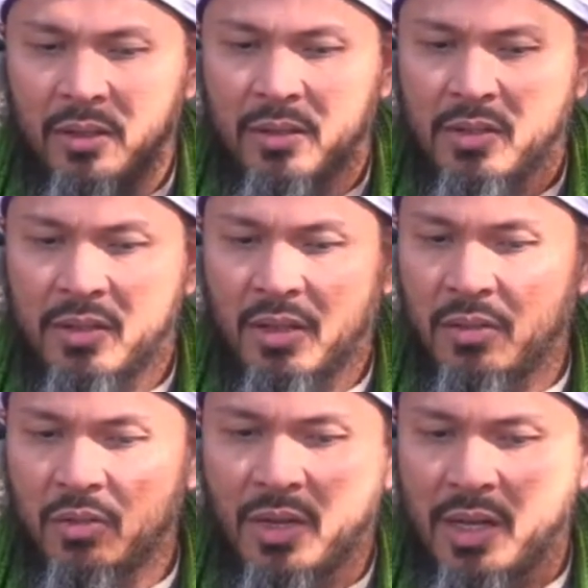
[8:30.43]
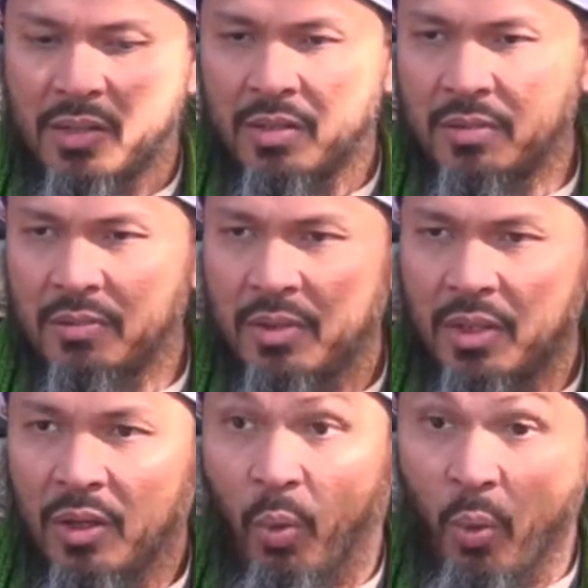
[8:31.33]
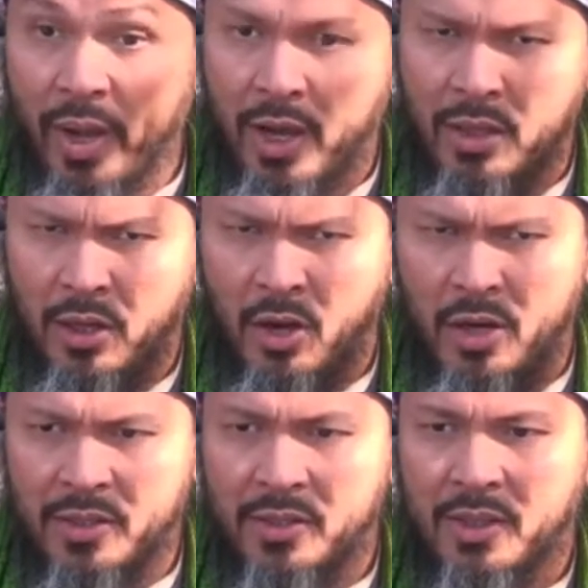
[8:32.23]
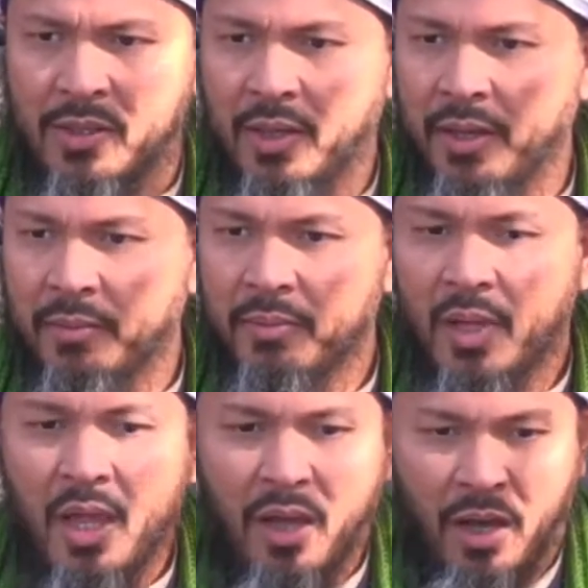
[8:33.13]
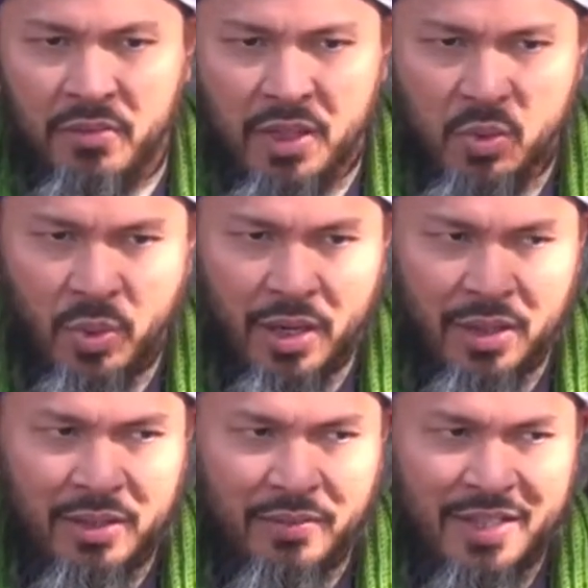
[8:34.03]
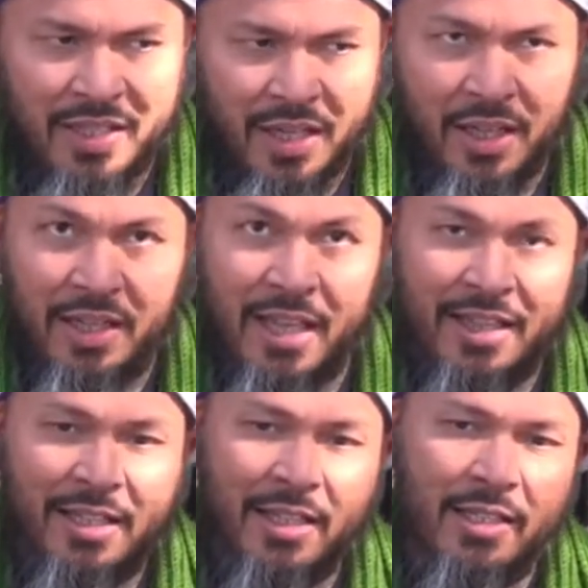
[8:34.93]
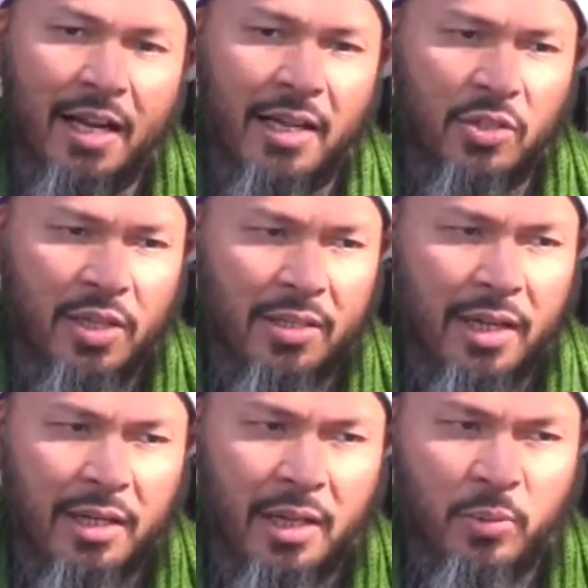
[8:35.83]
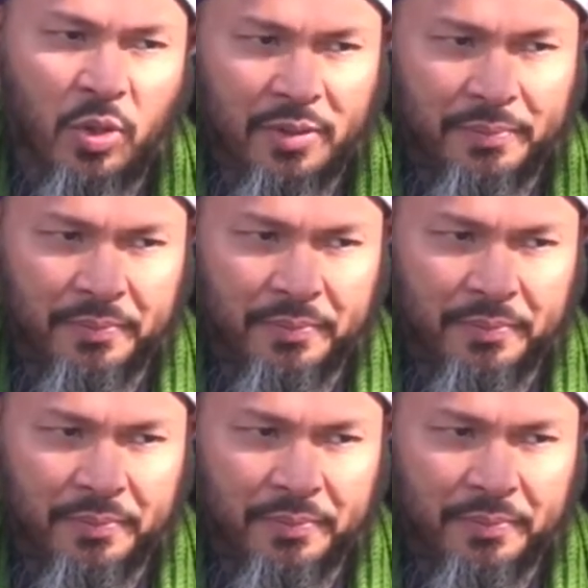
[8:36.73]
They say, to us, we are the lords, they say, of this world, of this earth, and in the skies. Just like Namrud.